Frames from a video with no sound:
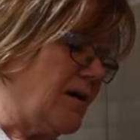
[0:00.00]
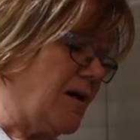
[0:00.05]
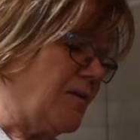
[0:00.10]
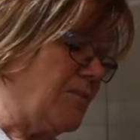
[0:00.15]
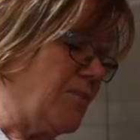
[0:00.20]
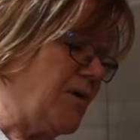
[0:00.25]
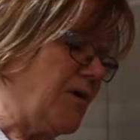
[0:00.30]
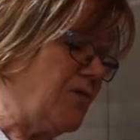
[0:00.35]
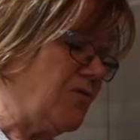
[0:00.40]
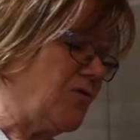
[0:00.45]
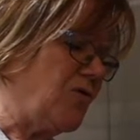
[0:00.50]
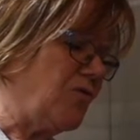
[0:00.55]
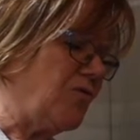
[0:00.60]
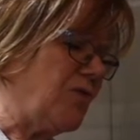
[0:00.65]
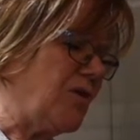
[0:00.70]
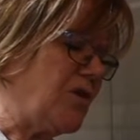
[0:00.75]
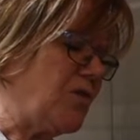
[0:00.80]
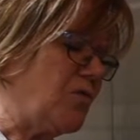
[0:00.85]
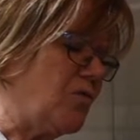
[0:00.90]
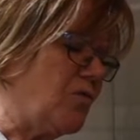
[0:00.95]
about
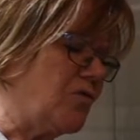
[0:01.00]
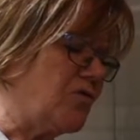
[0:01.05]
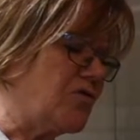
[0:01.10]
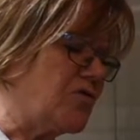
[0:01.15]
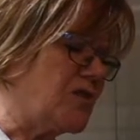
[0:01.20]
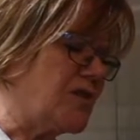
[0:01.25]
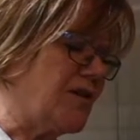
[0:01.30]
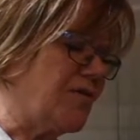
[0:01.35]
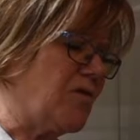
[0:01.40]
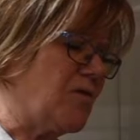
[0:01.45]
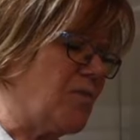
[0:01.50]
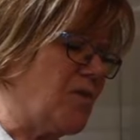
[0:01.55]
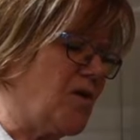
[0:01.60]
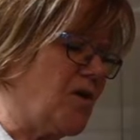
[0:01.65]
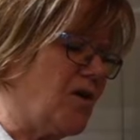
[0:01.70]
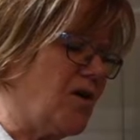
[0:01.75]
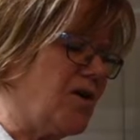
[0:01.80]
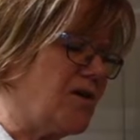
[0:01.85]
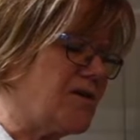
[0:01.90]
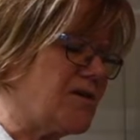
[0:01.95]
3/4 of a
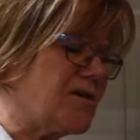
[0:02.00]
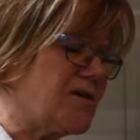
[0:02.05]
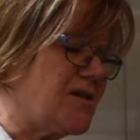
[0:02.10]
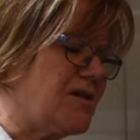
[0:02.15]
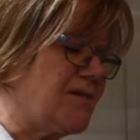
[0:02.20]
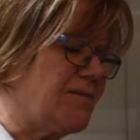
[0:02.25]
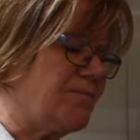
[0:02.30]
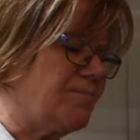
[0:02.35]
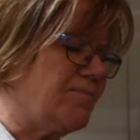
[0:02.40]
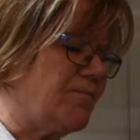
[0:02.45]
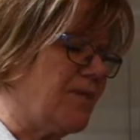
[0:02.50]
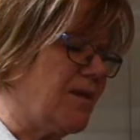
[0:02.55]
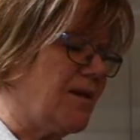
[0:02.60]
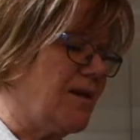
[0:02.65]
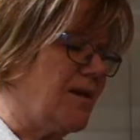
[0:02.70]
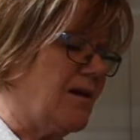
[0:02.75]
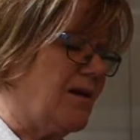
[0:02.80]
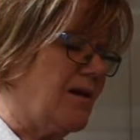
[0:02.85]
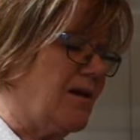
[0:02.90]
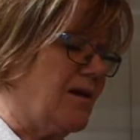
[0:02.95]
box
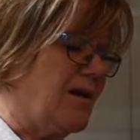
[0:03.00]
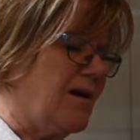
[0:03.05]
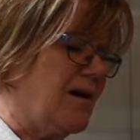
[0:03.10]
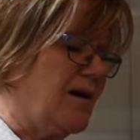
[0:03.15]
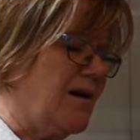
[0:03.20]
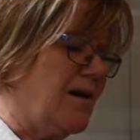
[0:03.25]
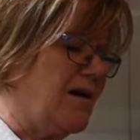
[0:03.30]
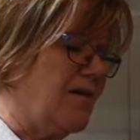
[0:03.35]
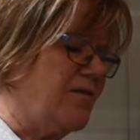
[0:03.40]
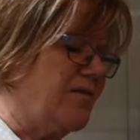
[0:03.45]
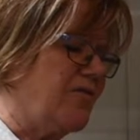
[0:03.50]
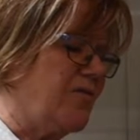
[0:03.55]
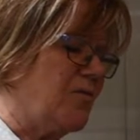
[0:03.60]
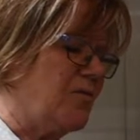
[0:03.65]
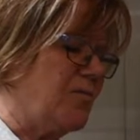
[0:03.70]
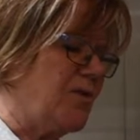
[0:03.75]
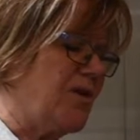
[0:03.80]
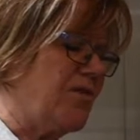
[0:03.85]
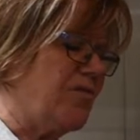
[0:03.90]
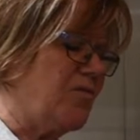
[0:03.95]
of
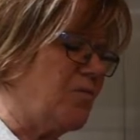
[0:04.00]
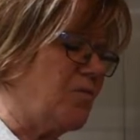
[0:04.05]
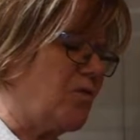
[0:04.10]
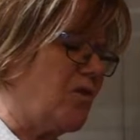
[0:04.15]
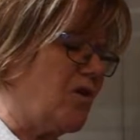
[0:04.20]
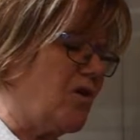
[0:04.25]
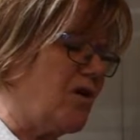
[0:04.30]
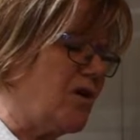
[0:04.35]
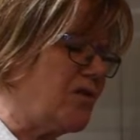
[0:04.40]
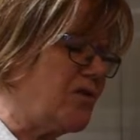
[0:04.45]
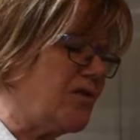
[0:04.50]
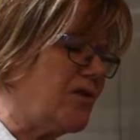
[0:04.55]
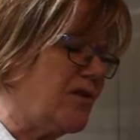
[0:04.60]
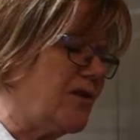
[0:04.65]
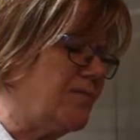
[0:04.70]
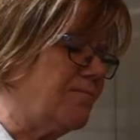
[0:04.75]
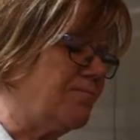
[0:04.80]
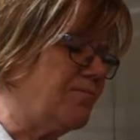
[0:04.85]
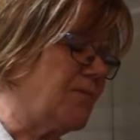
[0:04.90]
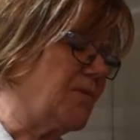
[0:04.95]
beef broth.
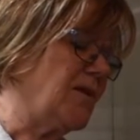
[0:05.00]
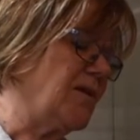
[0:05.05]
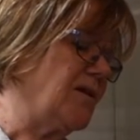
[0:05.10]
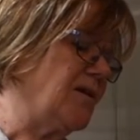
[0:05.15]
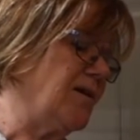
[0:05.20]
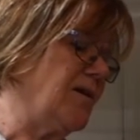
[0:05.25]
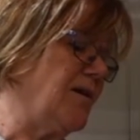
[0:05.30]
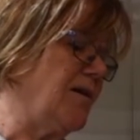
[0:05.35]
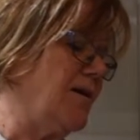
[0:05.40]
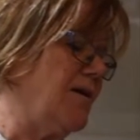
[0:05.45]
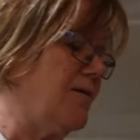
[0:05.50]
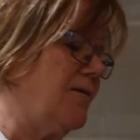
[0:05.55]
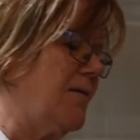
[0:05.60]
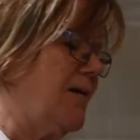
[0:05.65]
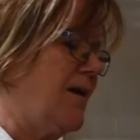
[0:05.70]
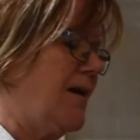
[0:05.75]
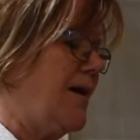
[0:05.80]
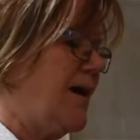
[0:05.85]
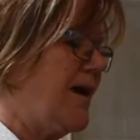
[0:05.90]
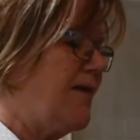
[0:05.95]

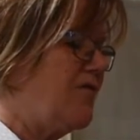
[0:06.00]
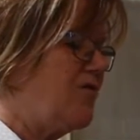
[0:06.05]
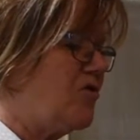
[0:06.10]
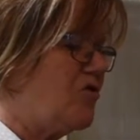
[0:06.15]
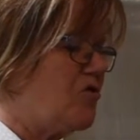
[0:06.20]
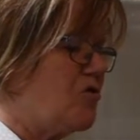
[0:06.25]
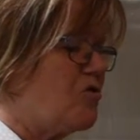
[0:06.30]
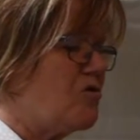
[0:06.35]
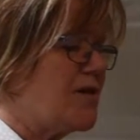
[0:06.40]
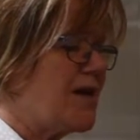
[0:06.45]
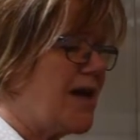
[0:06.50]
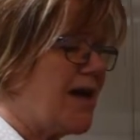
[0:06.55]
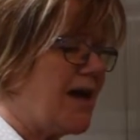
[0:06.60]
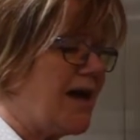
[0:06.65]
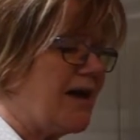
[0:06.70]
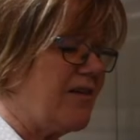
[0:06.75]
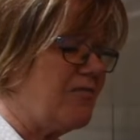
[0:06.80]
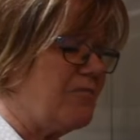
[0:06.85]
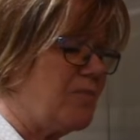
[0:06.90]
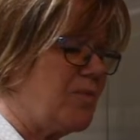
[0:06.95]
If you don't
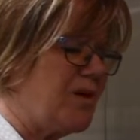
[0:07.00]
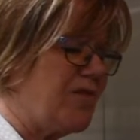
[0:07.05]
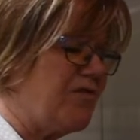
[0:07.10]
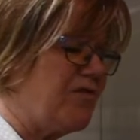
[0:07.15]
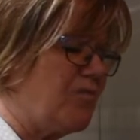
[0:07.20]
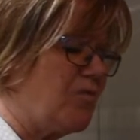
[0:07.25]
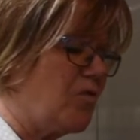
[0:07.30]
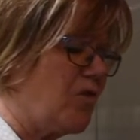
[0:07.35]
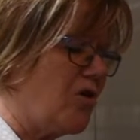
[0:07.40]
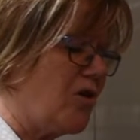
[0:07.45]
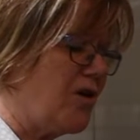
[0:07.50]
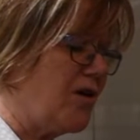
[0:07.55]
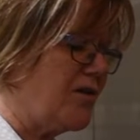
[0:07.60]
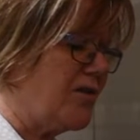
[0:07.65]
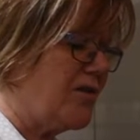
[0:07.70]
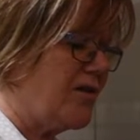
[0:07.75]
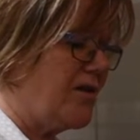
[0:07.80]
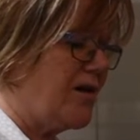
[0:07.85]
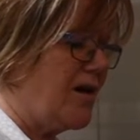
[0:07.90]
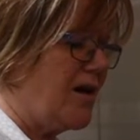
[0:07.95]
have beef
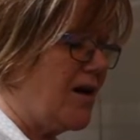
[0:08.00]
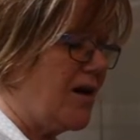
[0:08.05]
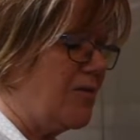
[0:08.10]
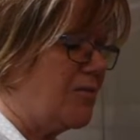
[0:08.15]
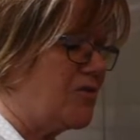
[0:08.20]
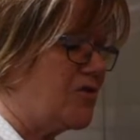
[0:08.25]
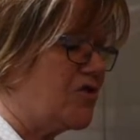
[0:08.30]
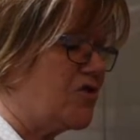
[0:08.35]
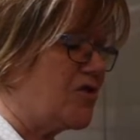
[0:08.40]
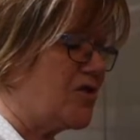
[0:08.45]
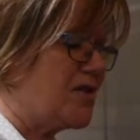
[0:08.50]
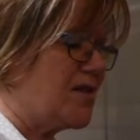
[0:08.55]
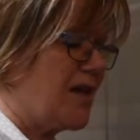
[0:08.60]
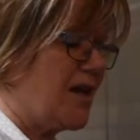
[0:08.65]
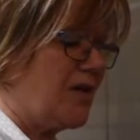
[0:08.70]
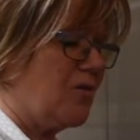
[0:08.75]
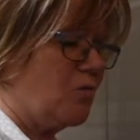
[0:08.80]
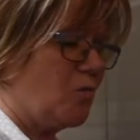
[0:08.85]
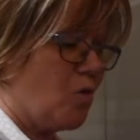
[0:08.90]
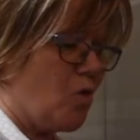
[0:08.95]
broth, I would just
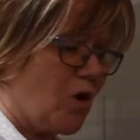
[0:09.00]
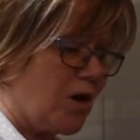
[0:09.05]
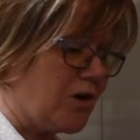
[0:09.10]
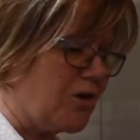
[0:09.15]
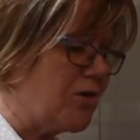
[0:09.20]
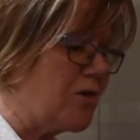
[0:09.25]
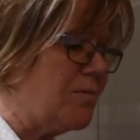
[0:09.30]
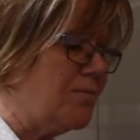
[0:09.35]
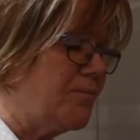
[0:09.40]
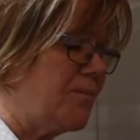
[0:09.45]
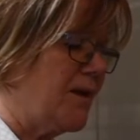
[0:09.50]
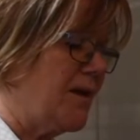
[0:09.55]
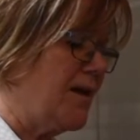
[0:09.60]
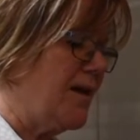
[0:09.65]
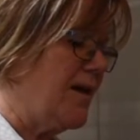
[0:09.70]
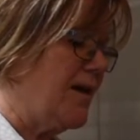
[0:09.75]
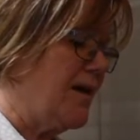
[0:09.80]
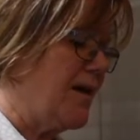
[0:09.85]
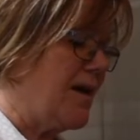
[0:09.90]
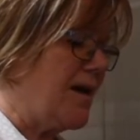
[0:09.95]
add water,
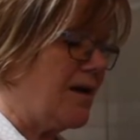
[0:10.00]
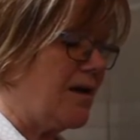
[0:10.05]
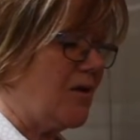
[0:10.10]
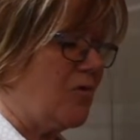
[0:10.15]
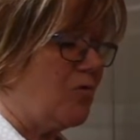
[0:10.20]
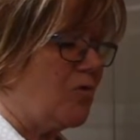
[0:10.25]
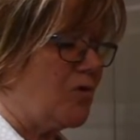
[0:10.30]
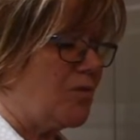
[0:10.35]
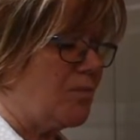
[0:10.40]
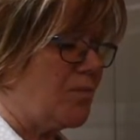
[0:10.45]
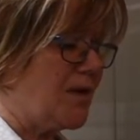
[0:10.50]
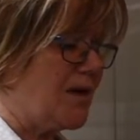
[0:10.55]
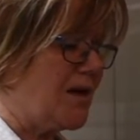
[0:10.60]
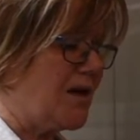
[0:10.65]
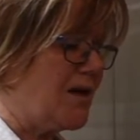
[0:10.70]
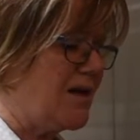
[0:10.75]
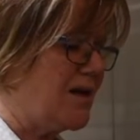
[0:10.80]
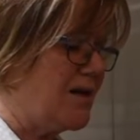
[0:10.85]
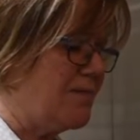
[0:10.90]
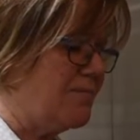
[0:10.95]
and it would
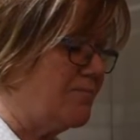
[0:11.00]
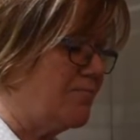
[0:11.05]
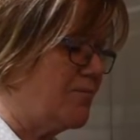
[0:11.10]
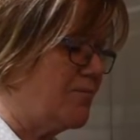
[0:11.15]
be